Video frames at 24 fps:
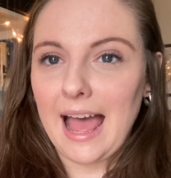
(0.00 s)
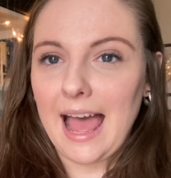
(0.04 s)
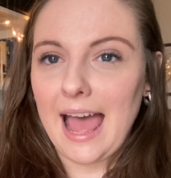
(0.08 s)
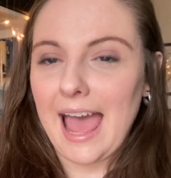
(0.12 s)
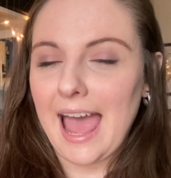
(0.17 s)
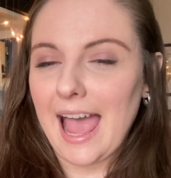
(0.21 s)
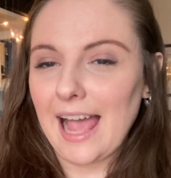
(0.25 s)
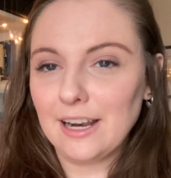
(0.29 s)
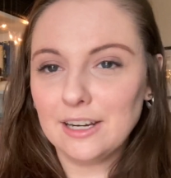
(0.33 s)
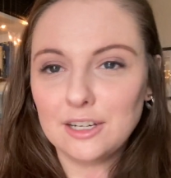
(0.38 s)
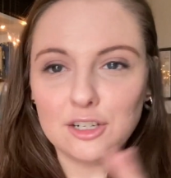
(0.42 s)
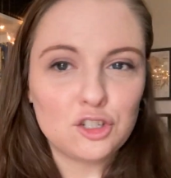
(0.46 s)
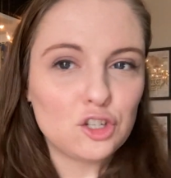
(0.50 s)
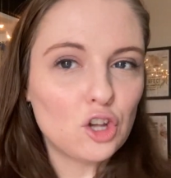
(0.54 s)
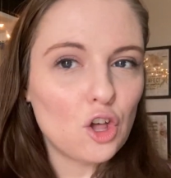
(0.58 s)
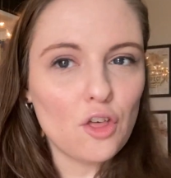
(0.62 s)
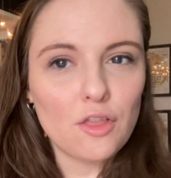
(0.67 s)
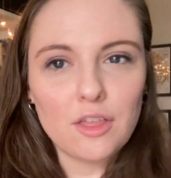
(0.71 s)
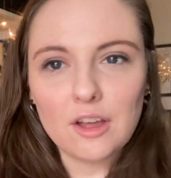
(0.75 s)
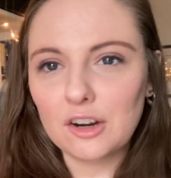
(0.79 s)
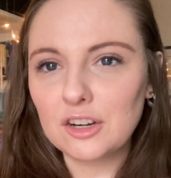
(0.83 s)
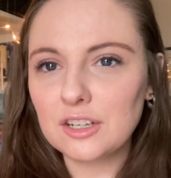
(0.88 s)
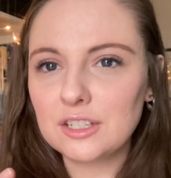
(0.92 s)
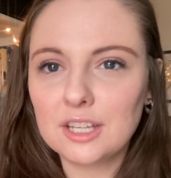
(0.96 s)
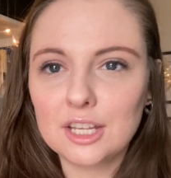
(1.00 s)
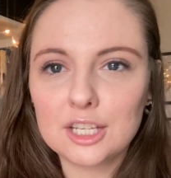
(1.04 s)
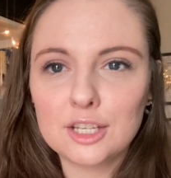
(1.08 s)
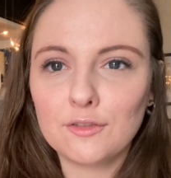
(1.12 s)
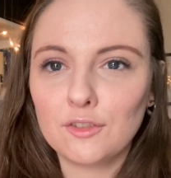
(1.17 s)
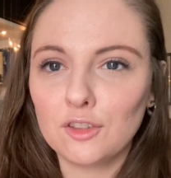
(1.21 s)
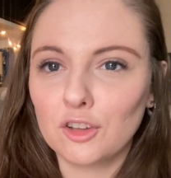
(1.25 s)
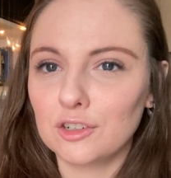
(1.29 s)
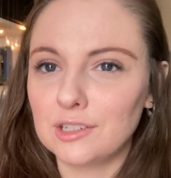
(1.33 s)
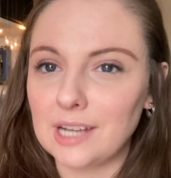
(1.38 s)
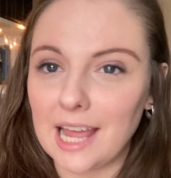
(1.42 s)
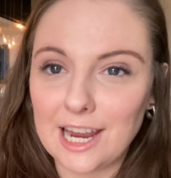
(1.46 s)
and so there's this
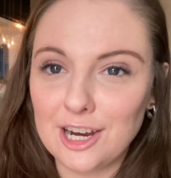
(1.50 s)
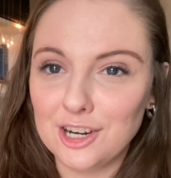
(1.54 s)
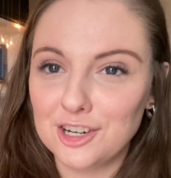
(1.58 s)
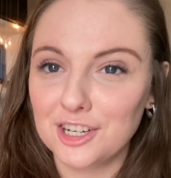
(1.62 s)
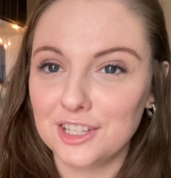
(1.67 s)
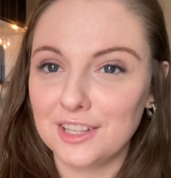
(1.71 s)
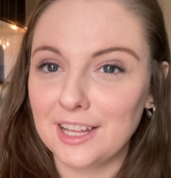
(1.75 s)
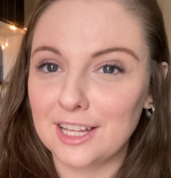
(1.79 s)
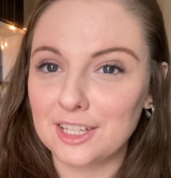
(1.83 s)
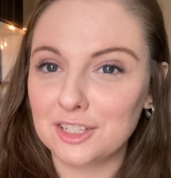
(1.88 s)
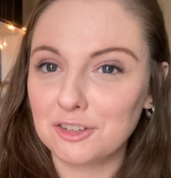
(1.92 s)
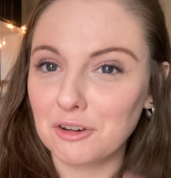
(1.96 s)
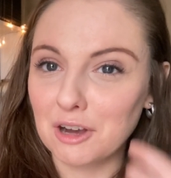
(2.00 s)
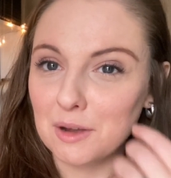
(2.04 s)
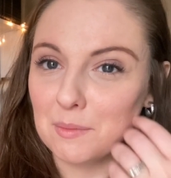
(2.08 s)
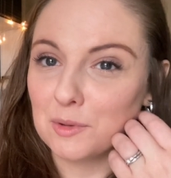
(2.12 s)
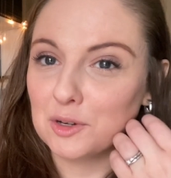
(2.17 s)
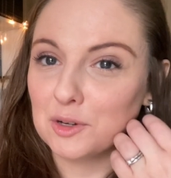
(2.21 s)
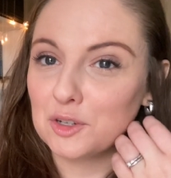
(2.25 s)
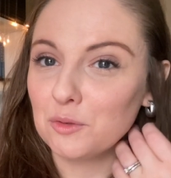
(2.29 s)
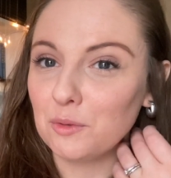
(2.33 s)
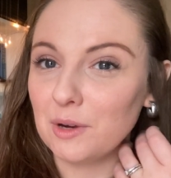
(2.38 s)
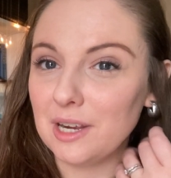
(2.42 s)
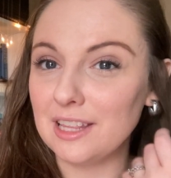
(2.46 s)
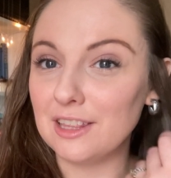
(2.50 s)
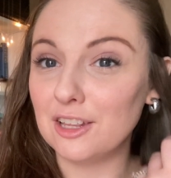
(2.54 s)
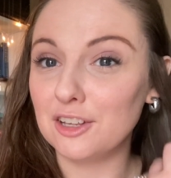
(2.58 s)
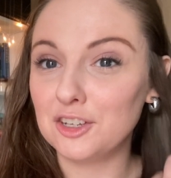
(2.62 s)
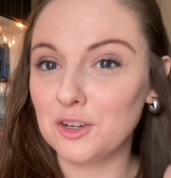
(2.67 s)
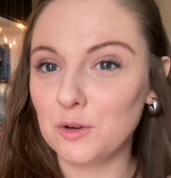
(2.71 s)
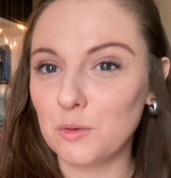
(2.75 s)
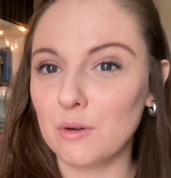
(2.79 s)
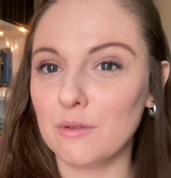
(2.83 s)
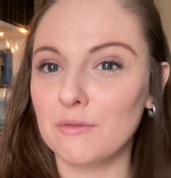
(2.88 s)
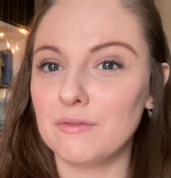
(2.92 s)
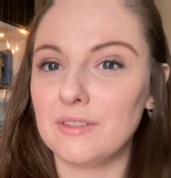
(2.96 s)
flirtation that's going between the
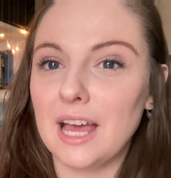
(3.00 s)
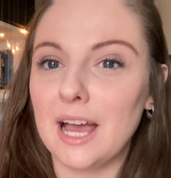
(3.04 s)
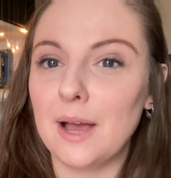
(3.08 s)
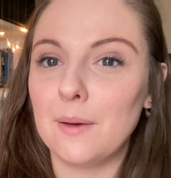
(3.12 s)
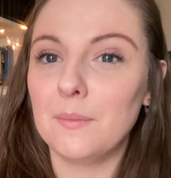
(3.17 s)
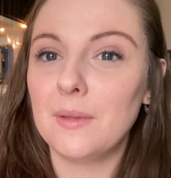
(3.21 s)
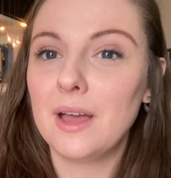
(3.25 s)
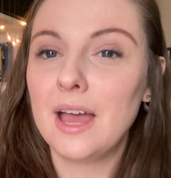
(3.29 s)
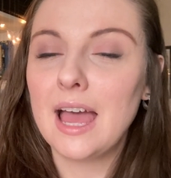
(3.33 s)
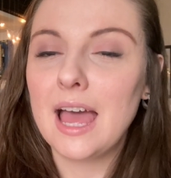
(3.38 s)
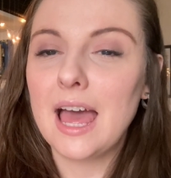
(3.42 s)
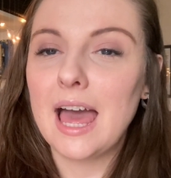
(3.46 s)
two of them.